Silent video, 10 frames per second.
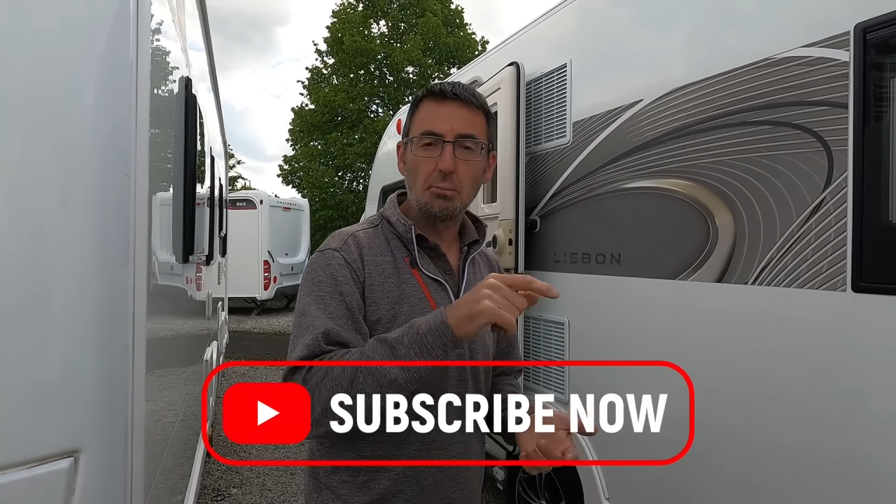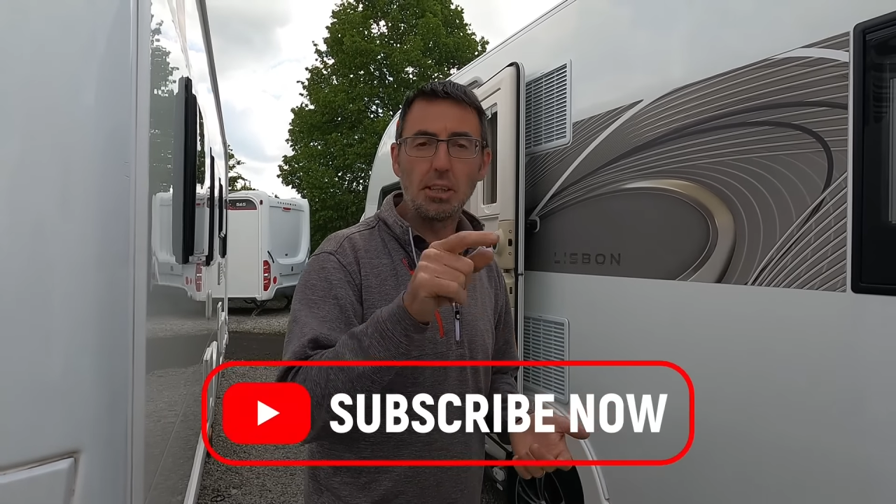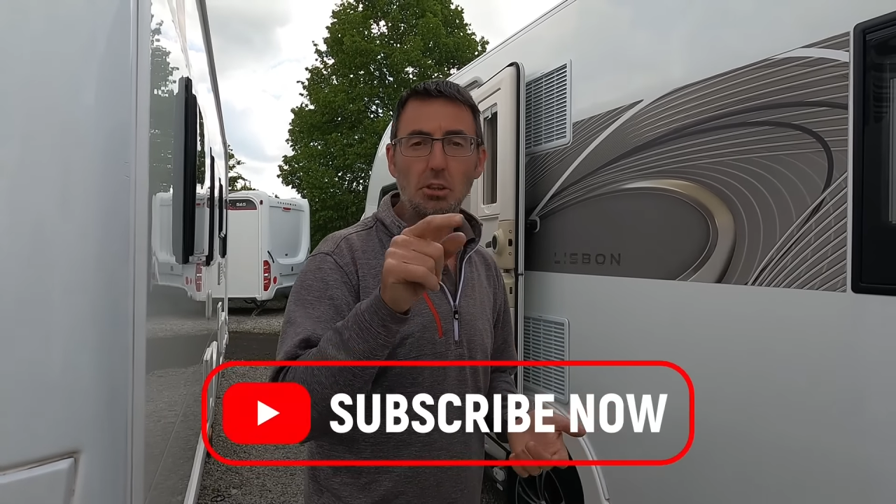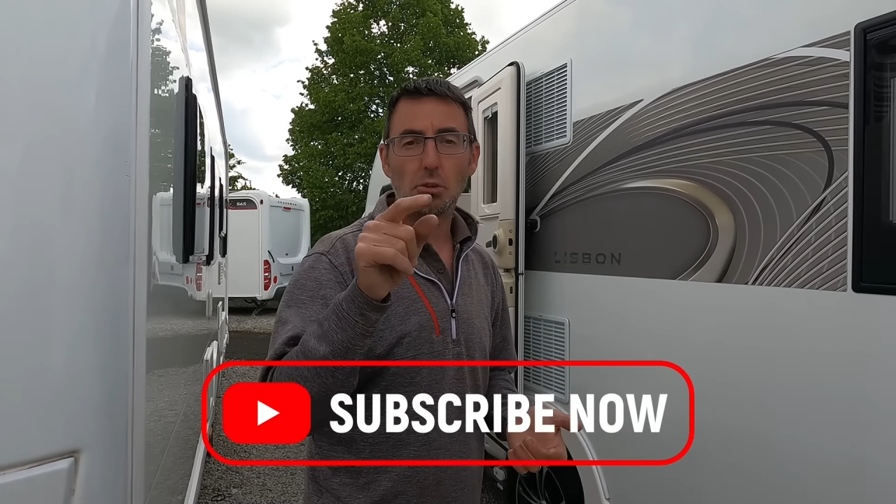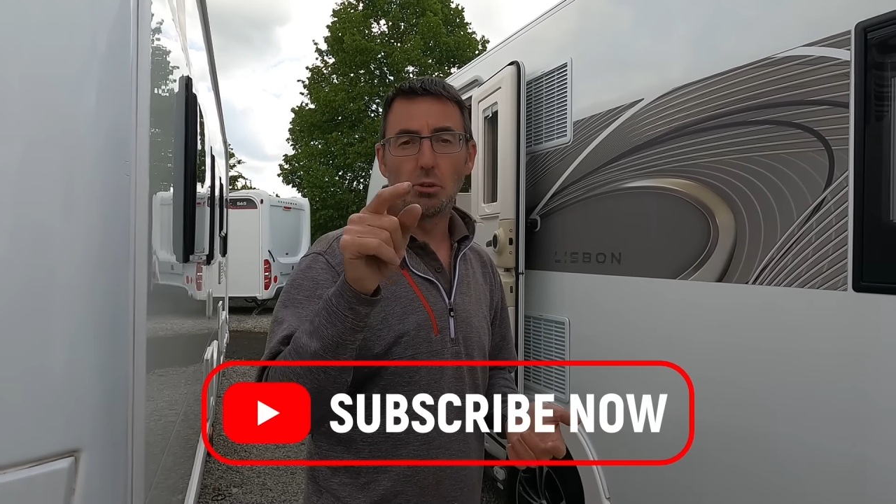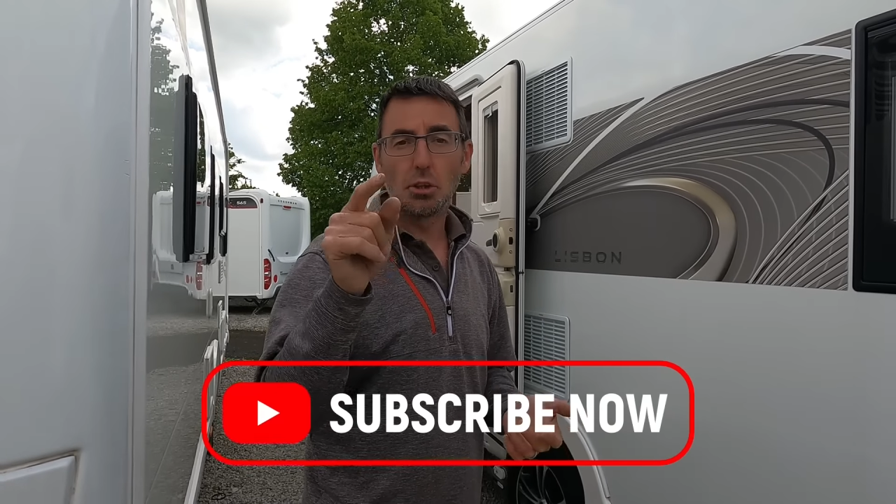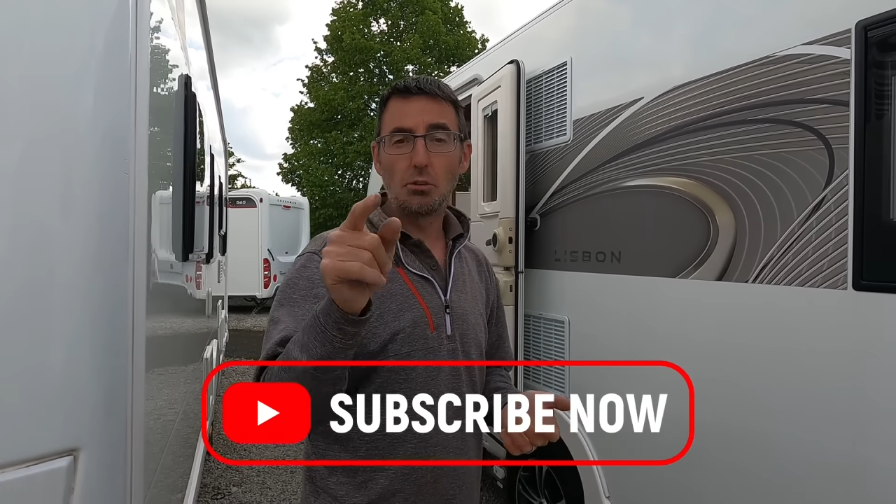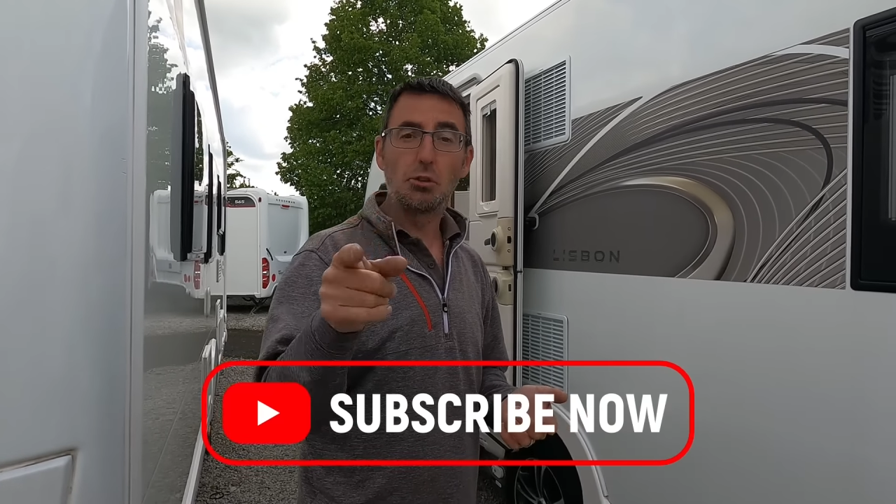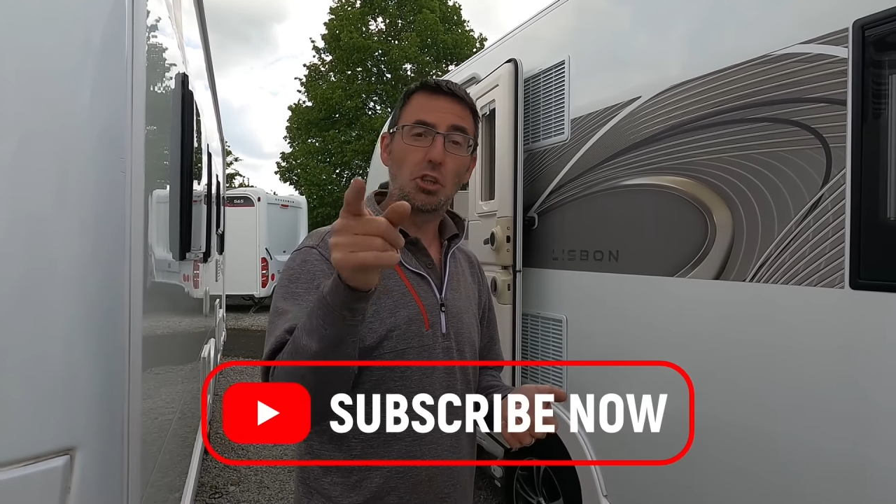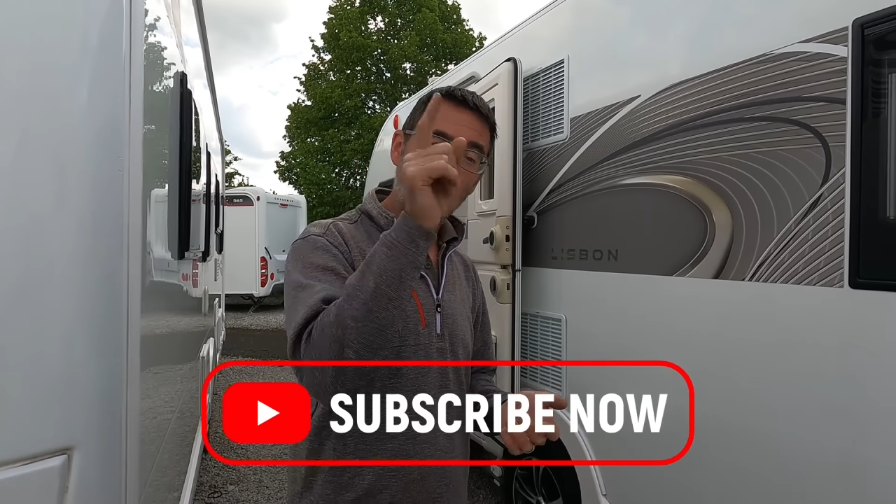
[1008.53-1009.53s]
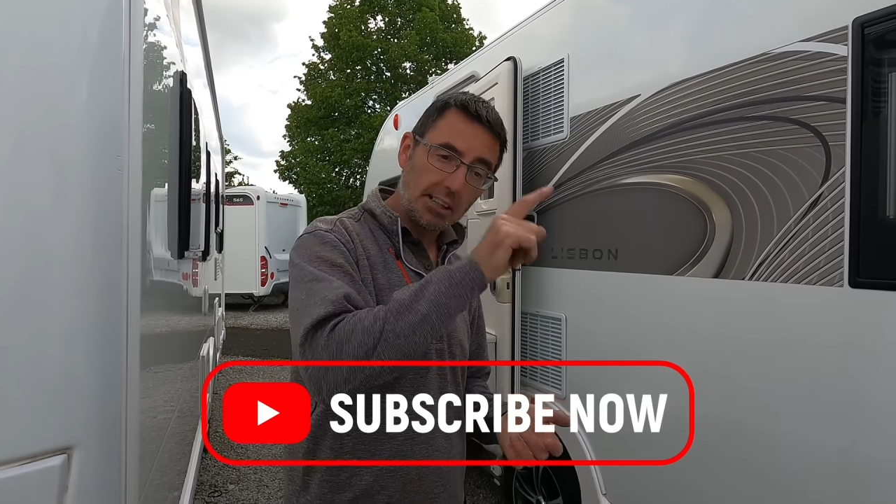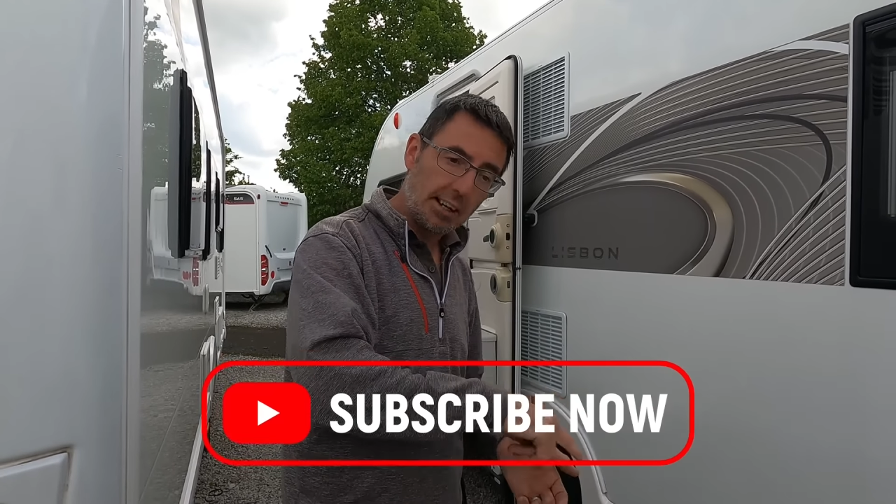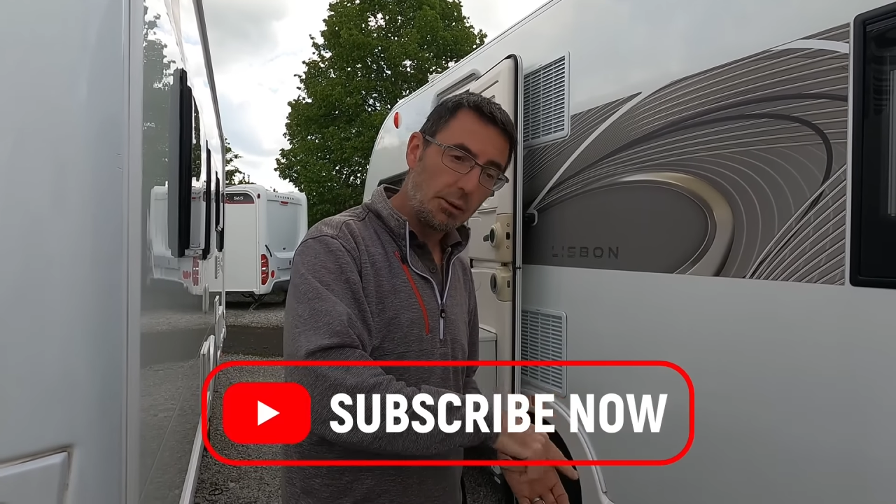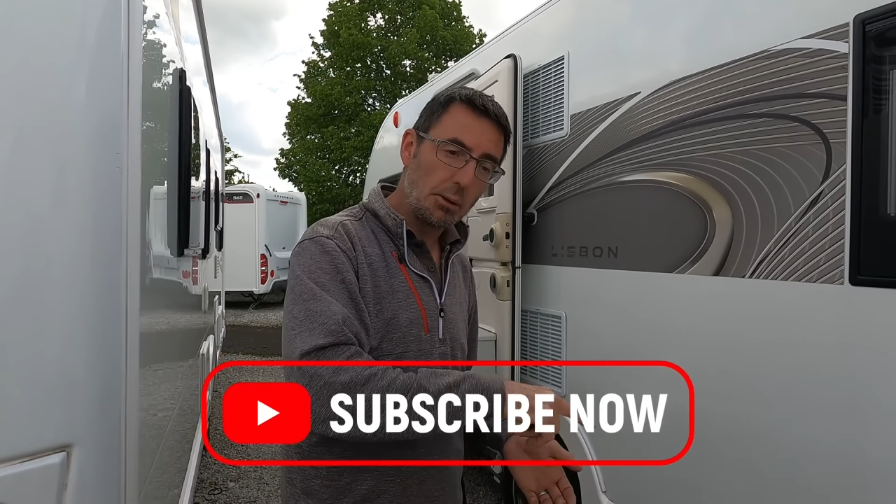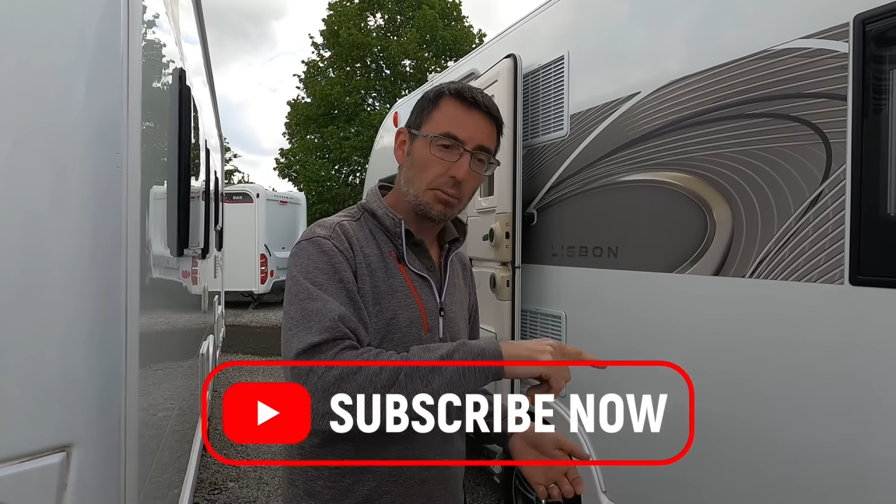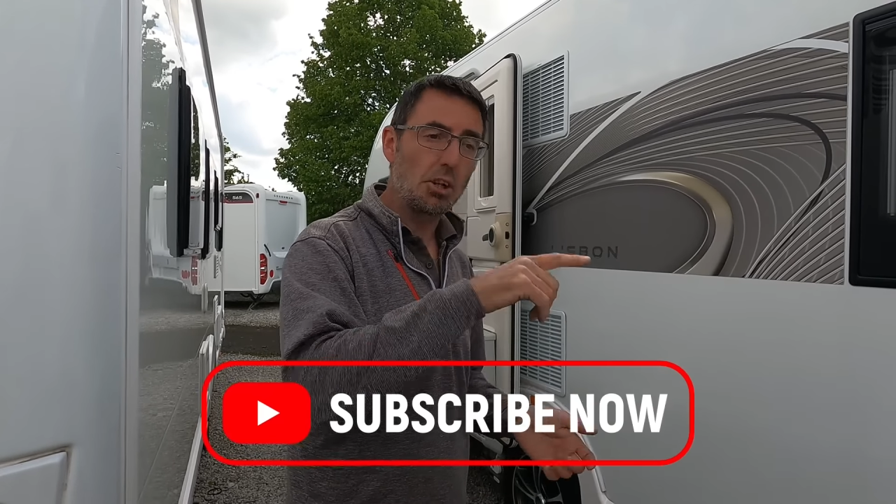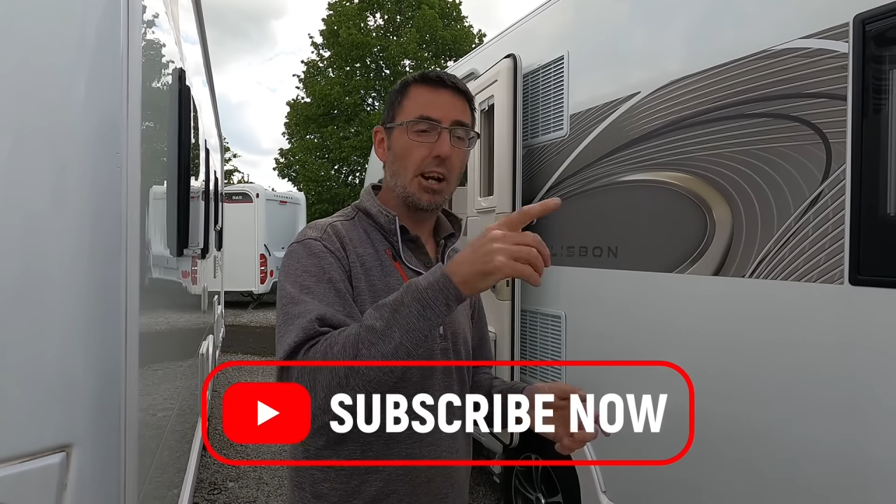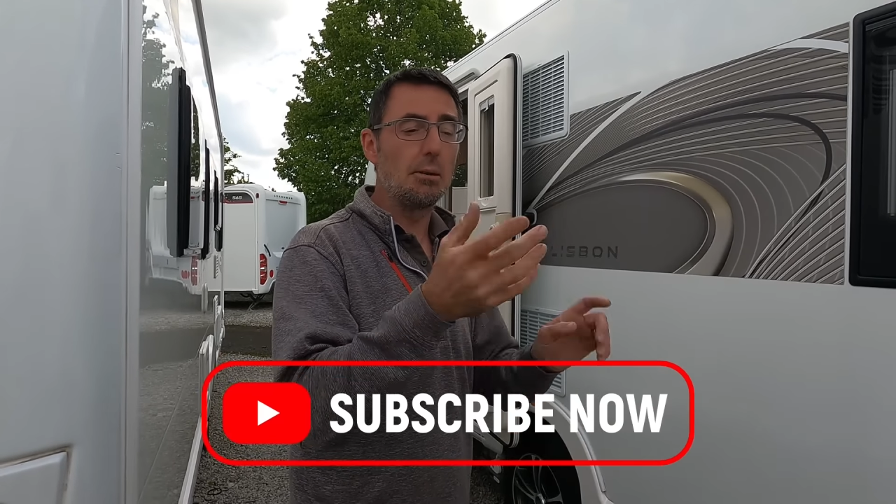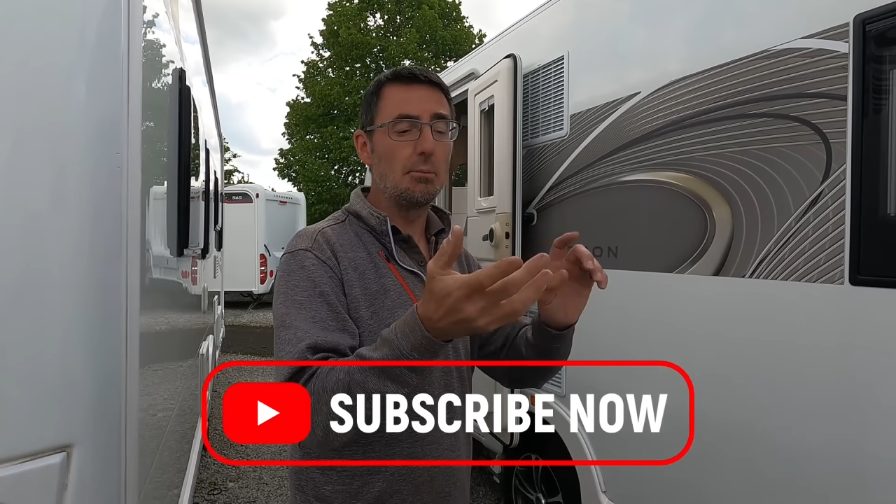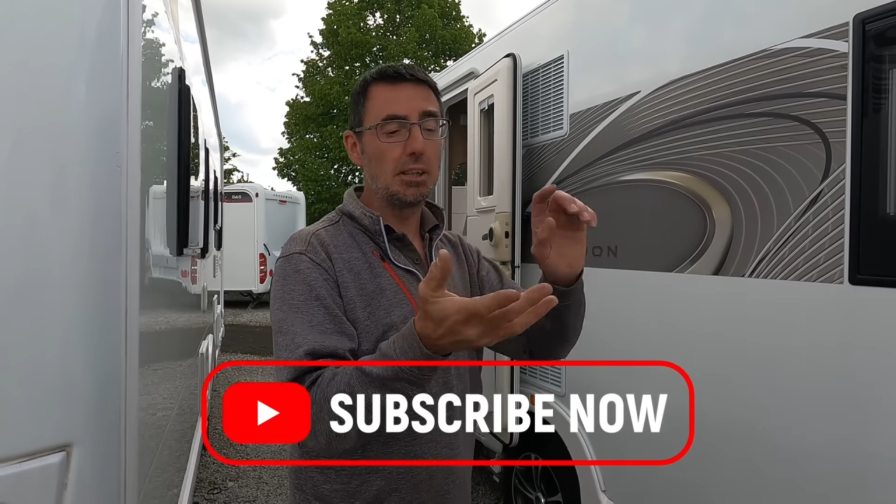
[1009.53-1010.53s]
make sure that you've checked our website out,